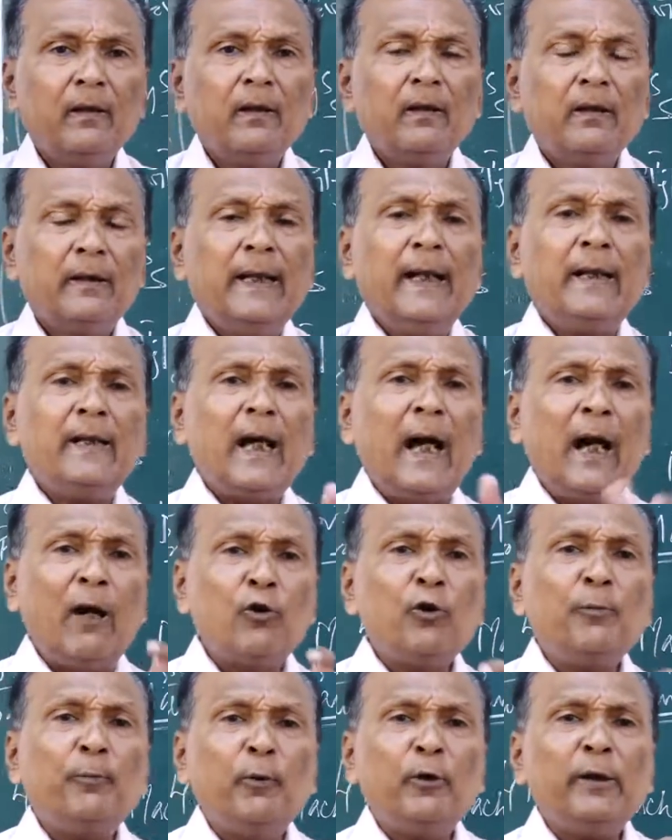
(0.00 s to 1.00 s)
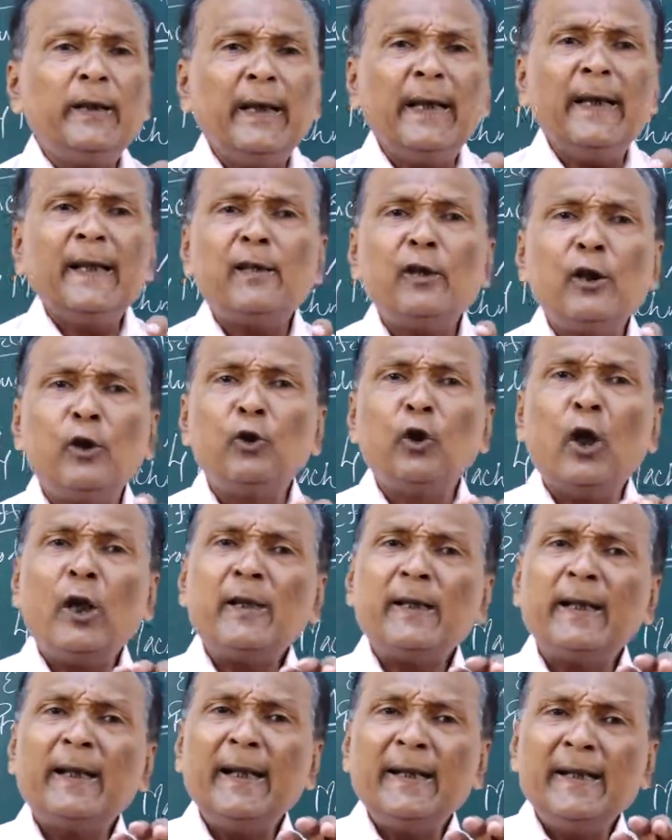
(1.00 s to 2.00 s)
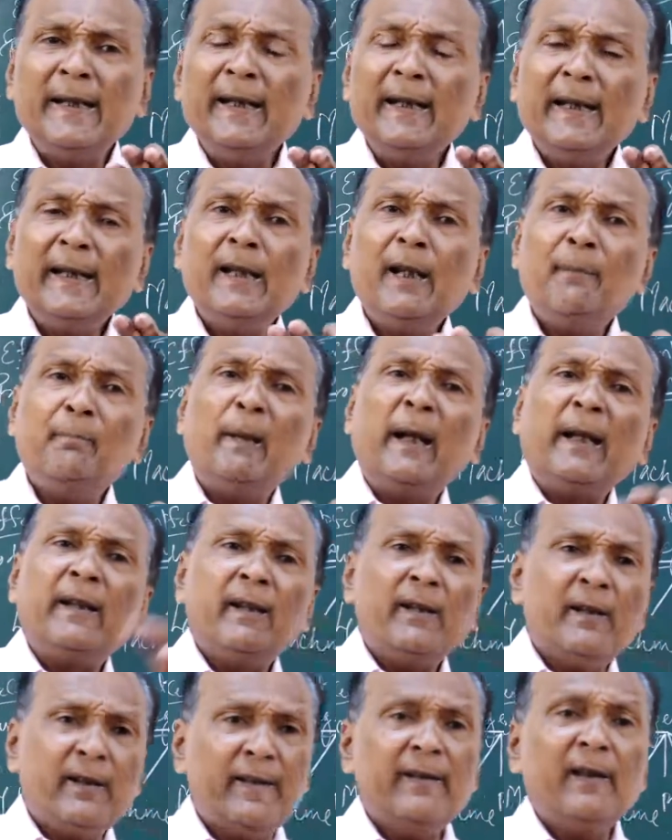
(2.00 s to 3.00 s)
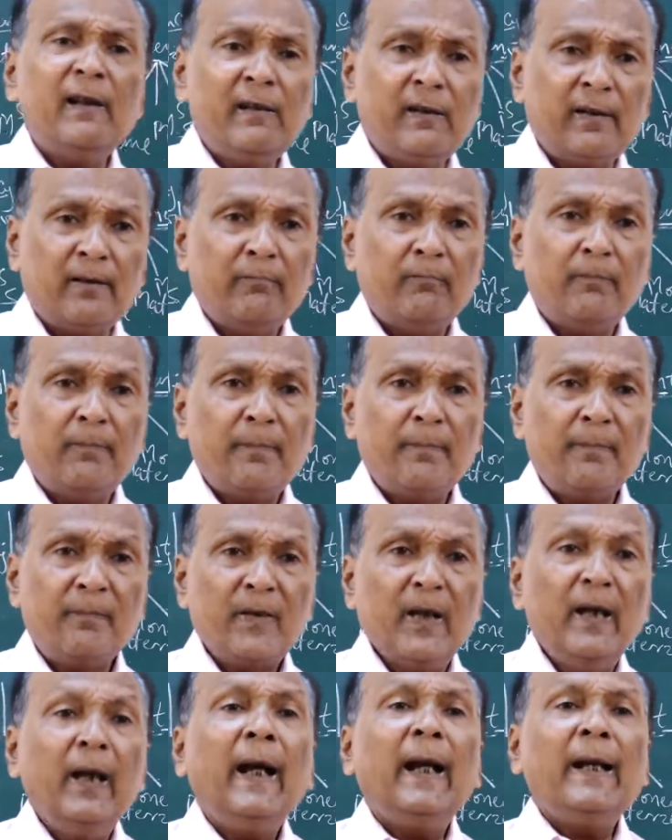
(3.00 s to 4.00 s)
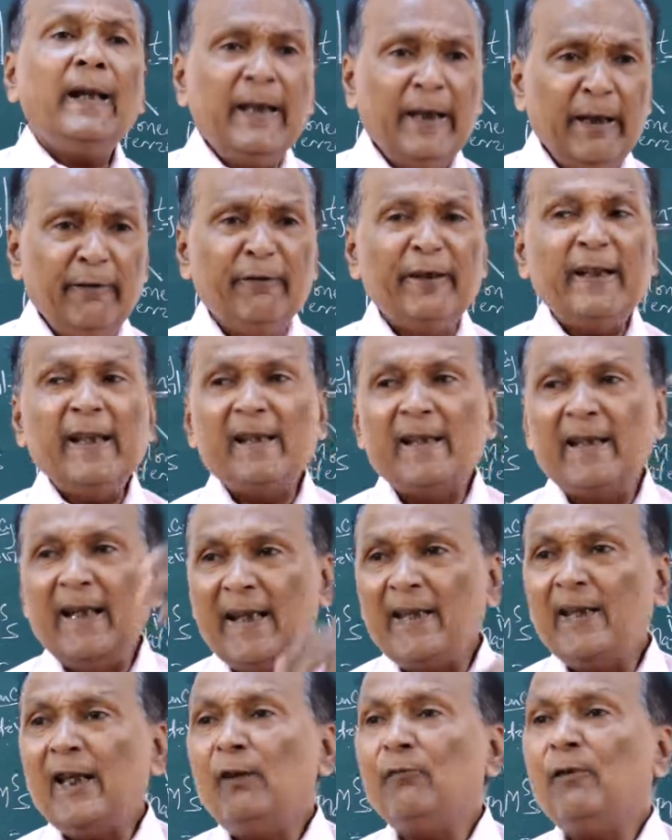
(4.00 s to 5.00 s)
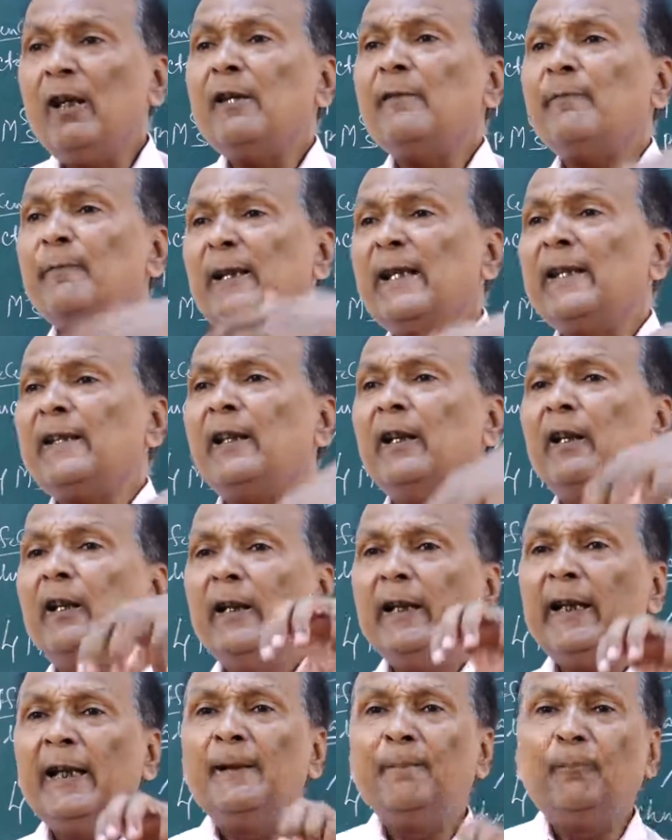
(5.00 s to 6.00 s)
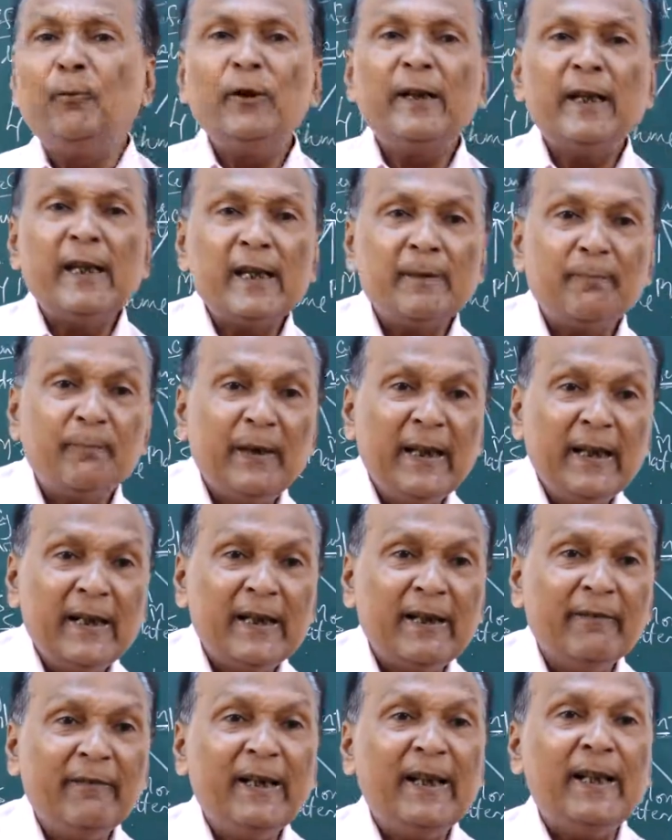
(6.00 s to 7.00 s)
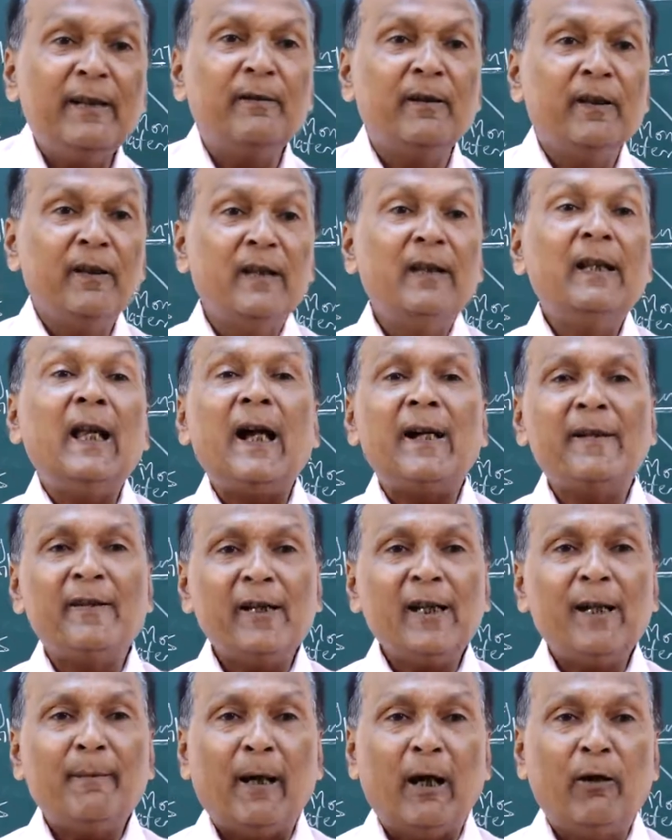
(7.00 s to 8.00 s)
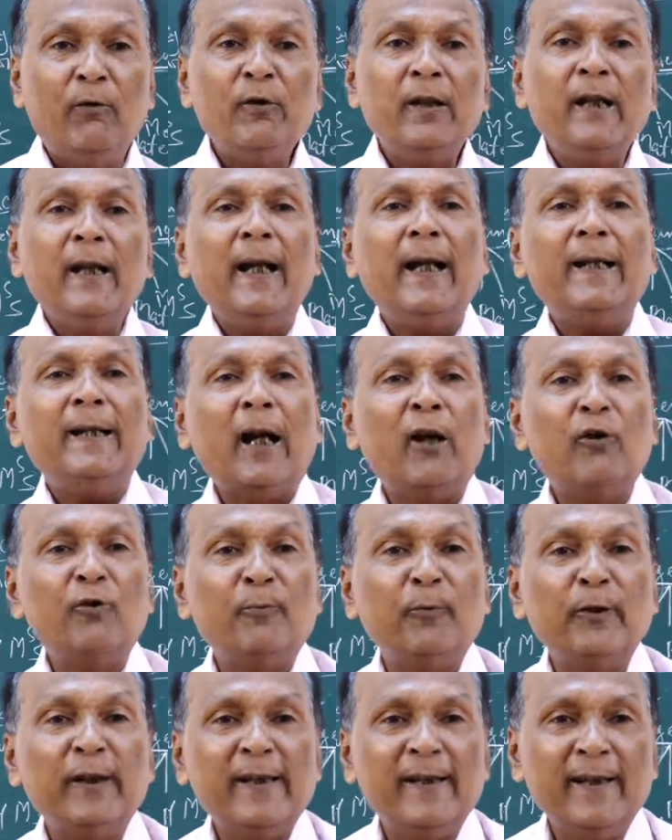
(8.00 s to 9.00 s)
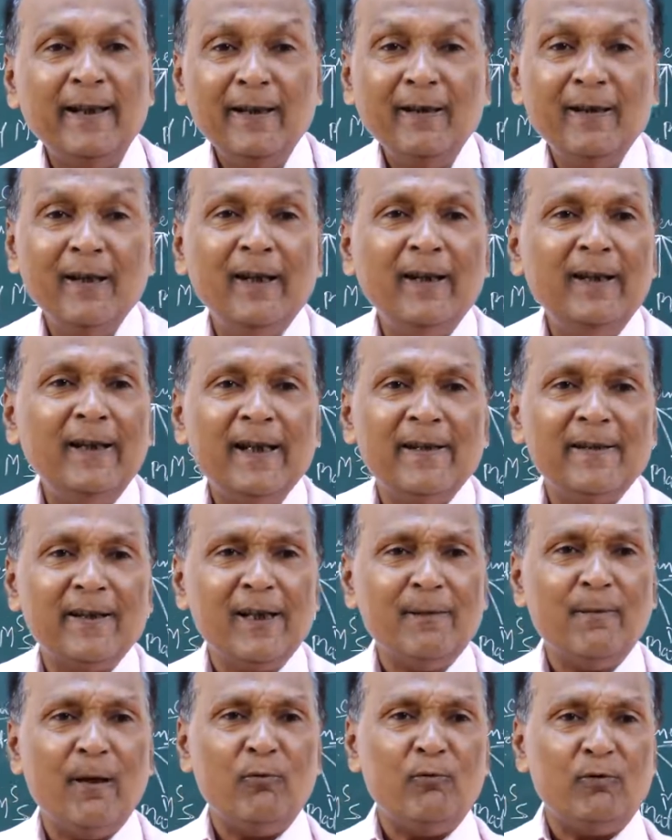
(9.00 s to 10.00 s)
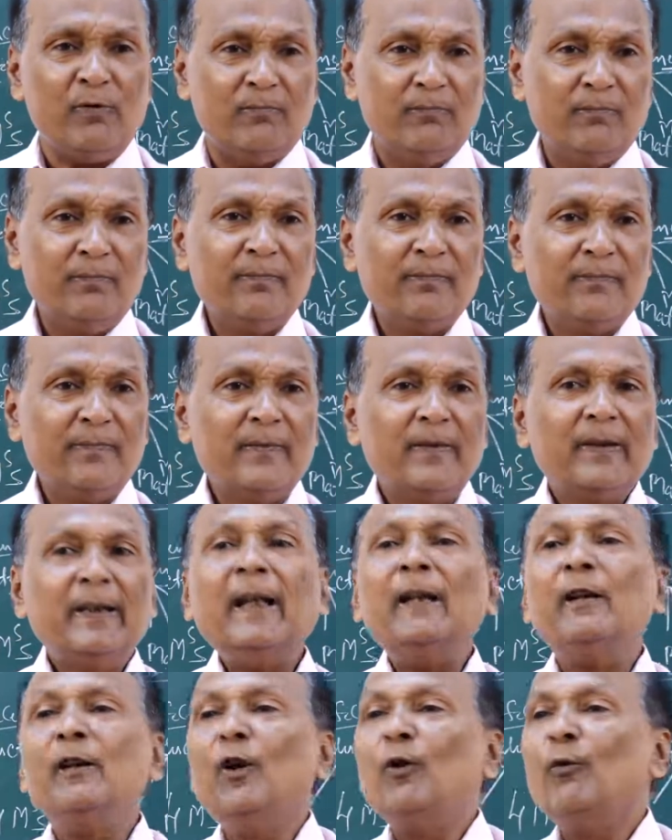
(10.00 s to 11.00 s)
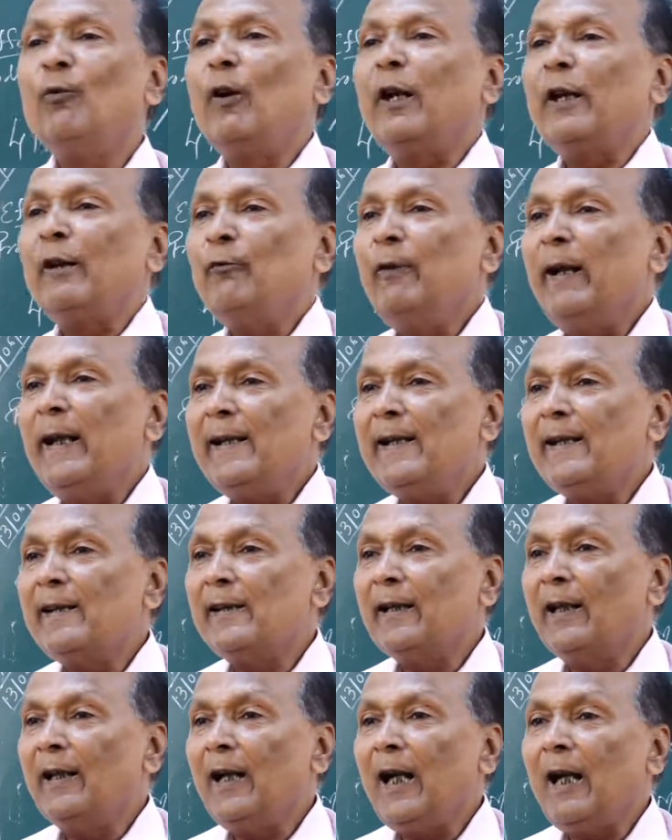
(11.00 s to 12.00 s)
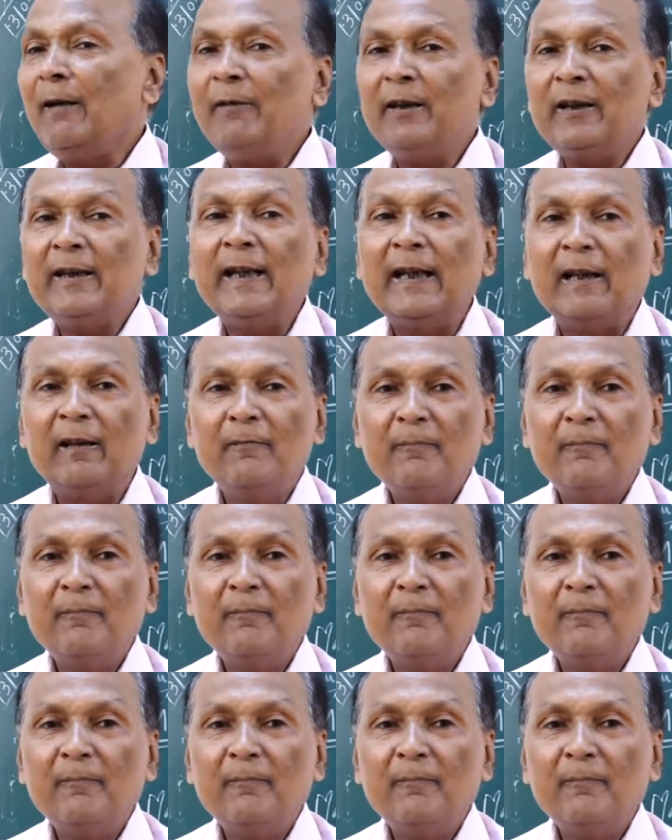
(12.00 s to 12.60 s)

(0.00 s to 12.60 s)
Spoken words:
that output is not getting in a better result, and if it is less than 1, means input is being given in larger amount and output is in lesser amount. Then where is our thing?